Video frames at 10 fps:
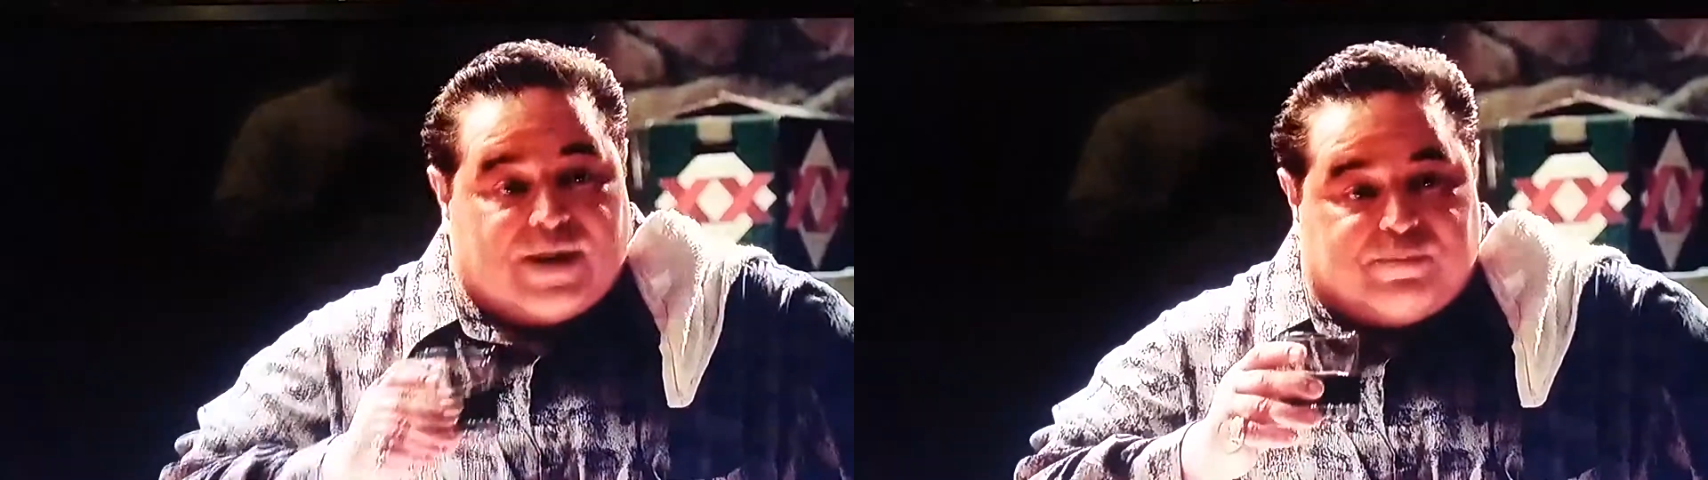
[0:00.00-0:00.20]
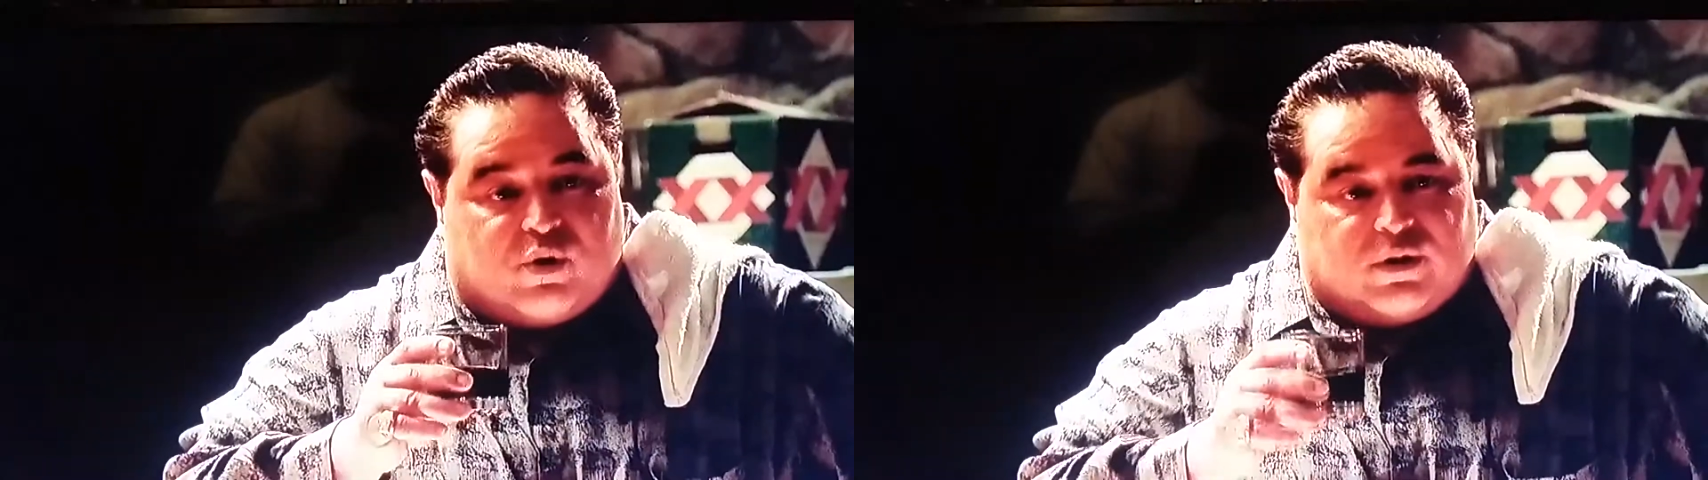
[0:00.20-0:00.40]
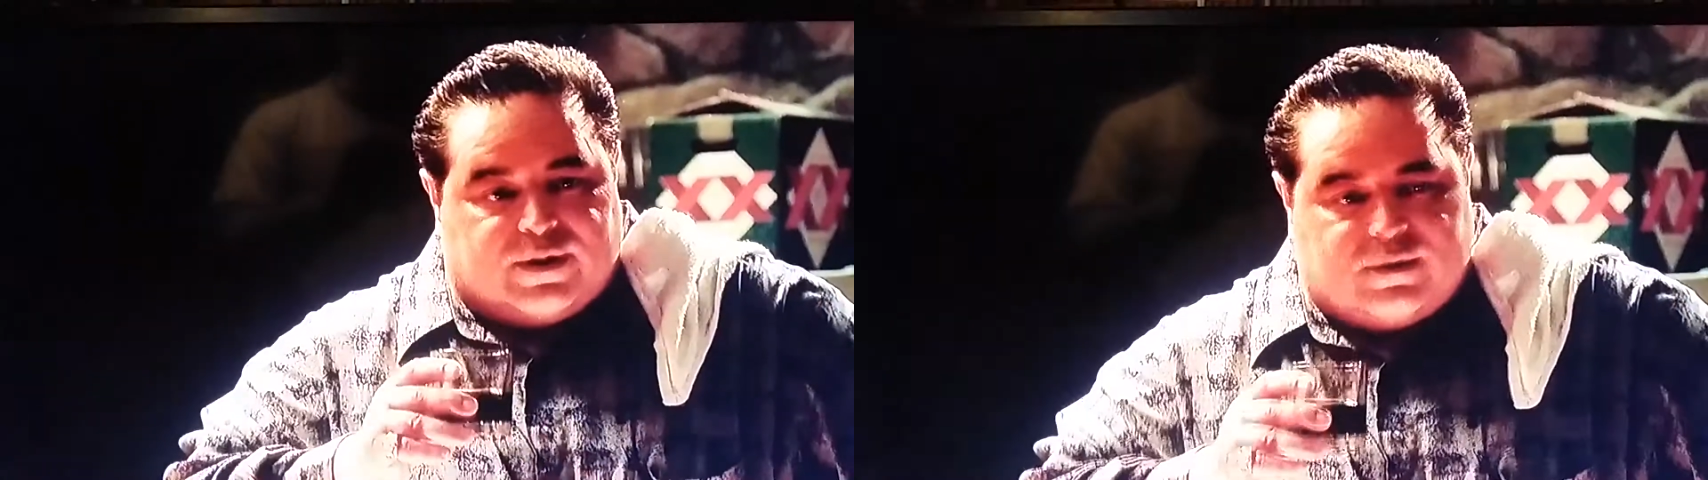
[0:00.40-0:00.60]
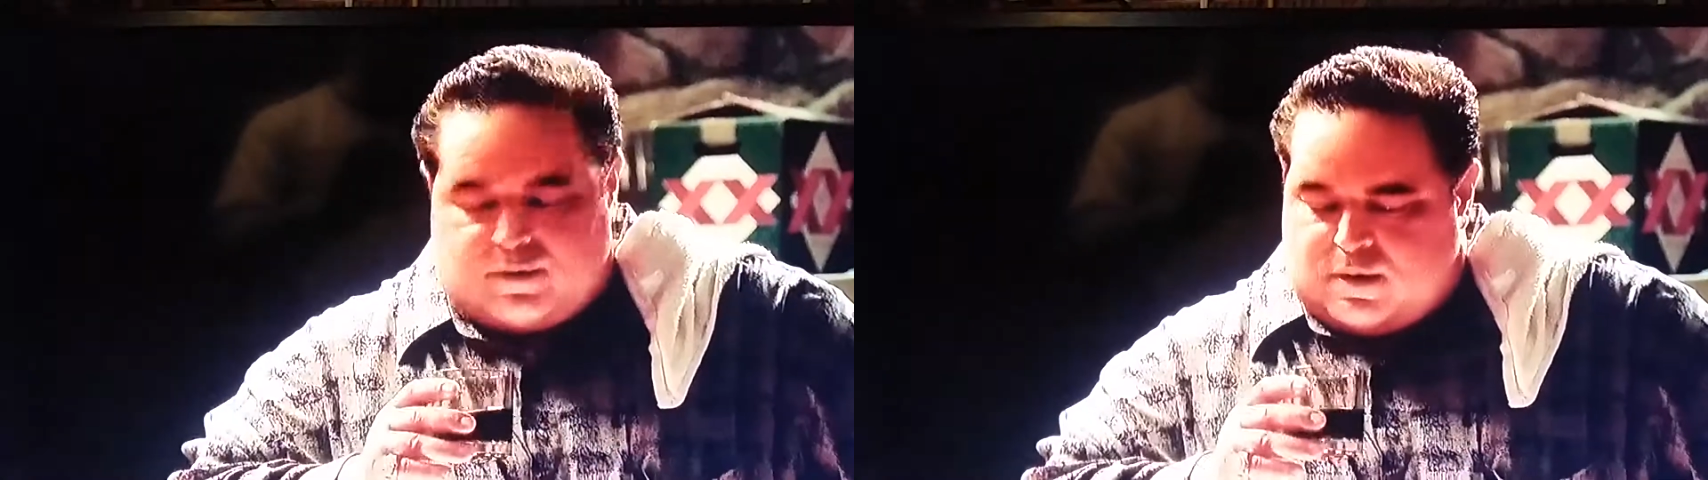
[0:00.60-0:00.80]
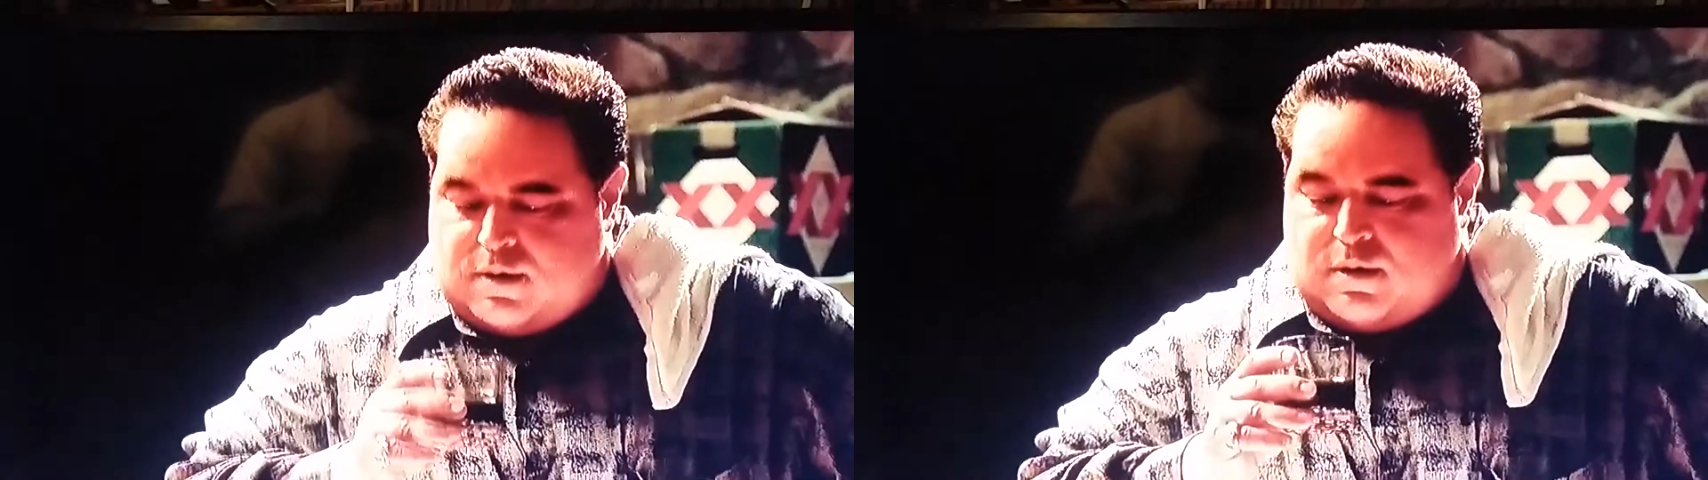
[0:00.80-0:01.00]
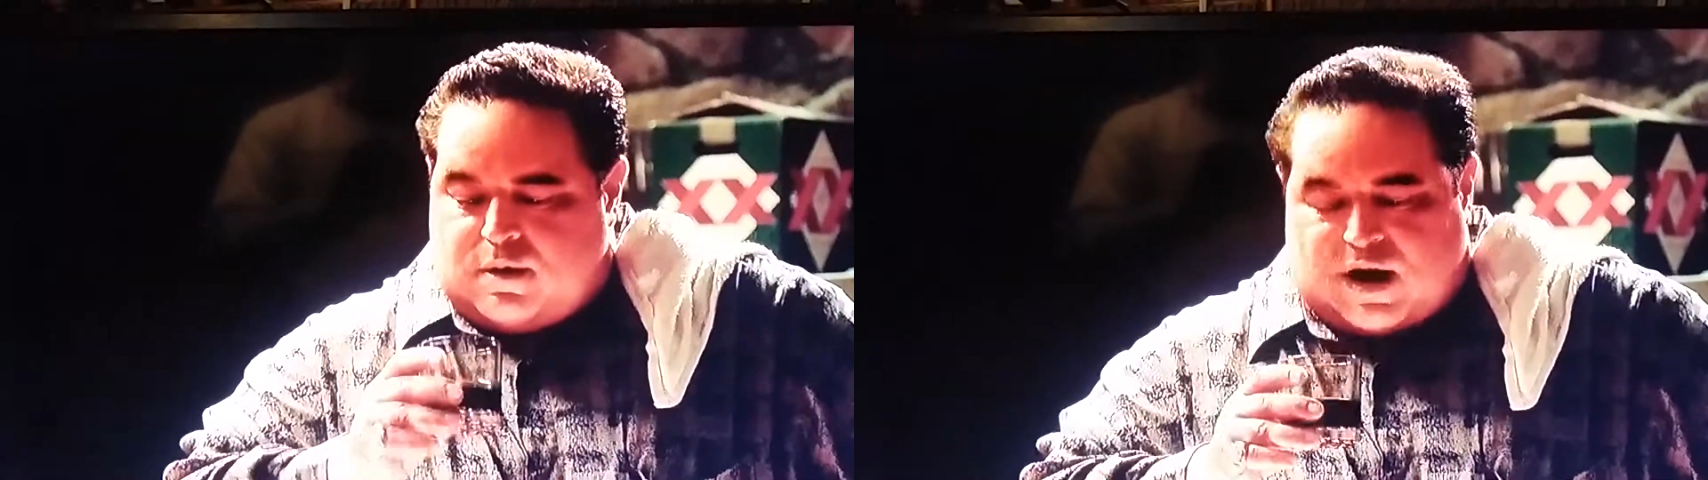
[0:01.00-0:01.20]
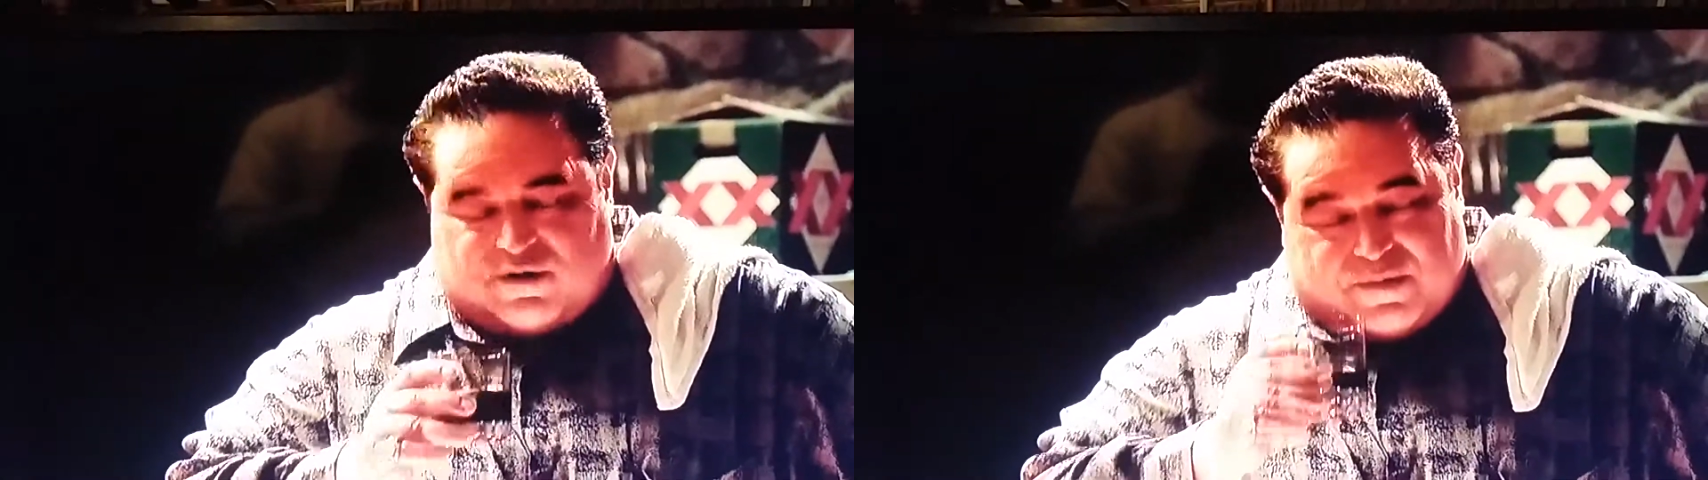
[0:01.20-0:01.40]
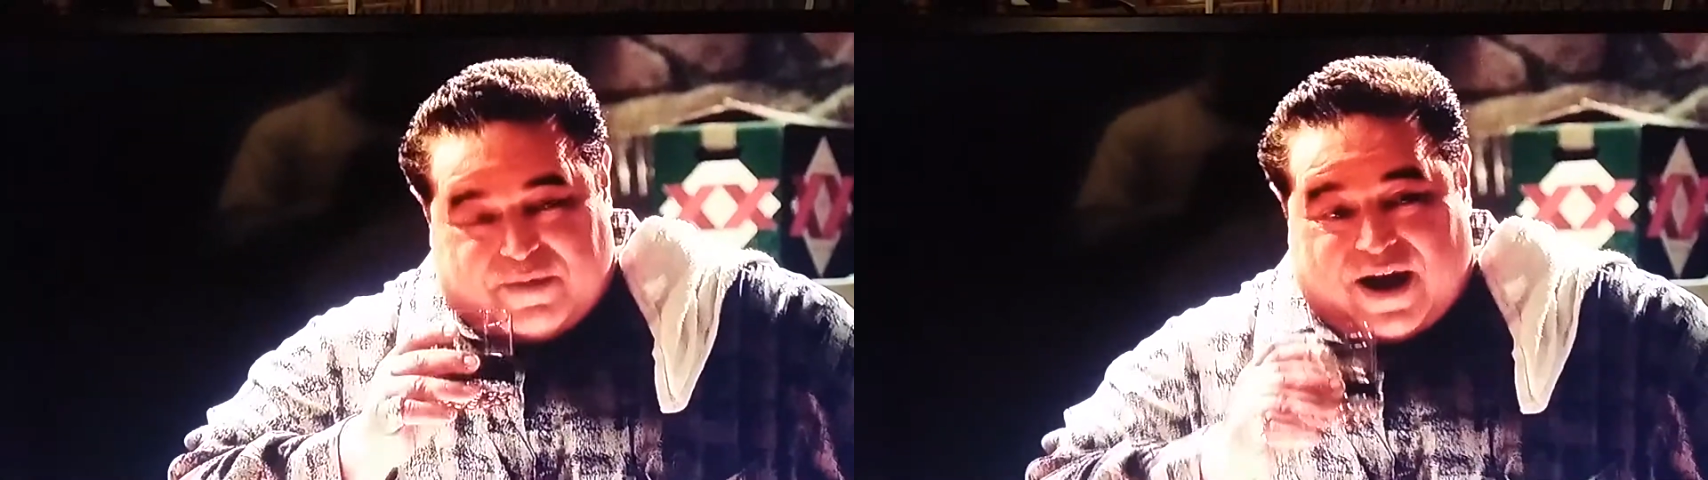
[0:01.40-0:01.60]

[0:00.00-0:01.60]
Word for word: Oh, Paulie. I remember